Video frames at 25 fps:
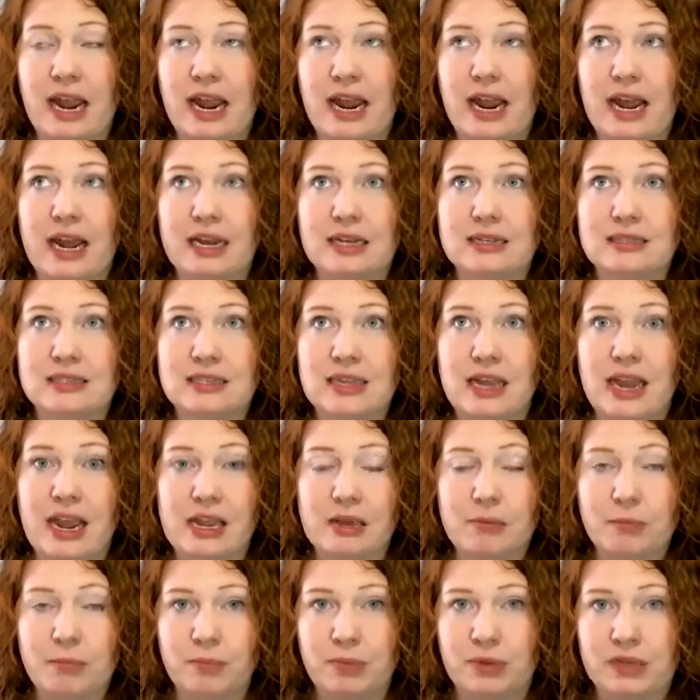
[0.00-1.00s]
as
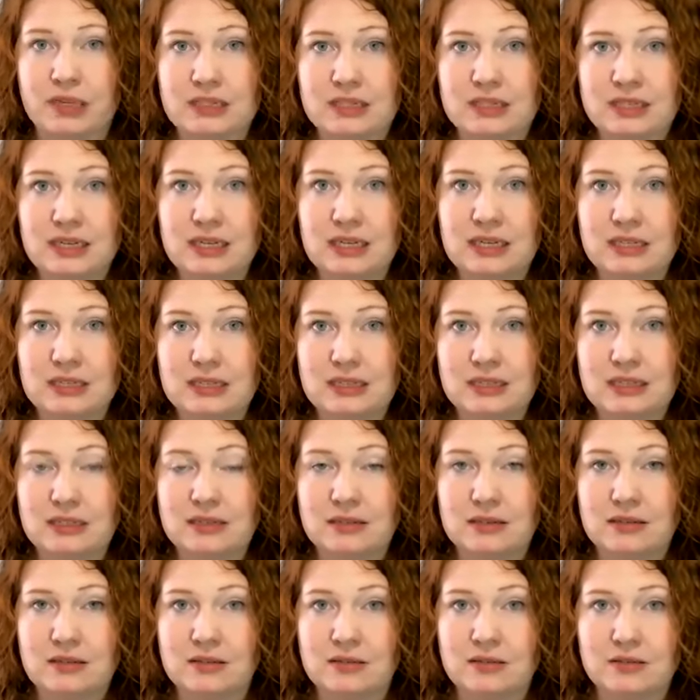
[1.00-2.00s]
a business,
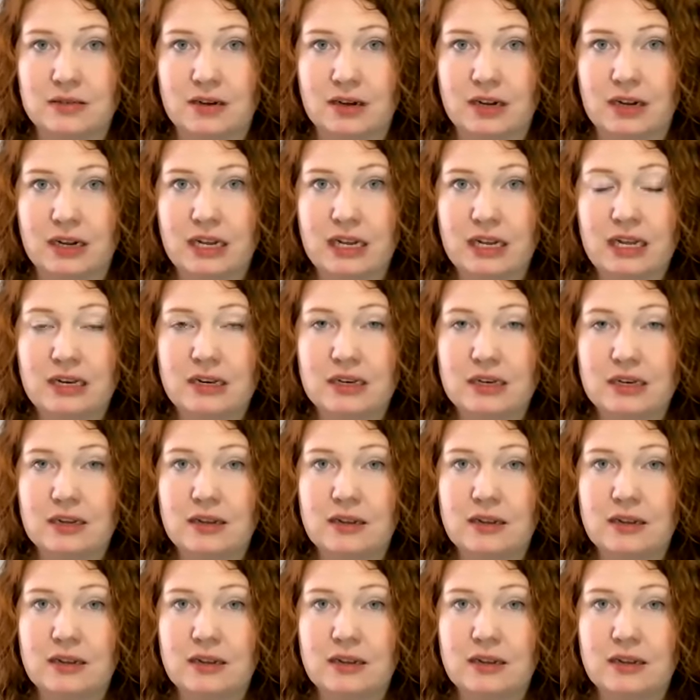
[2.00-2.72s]
right?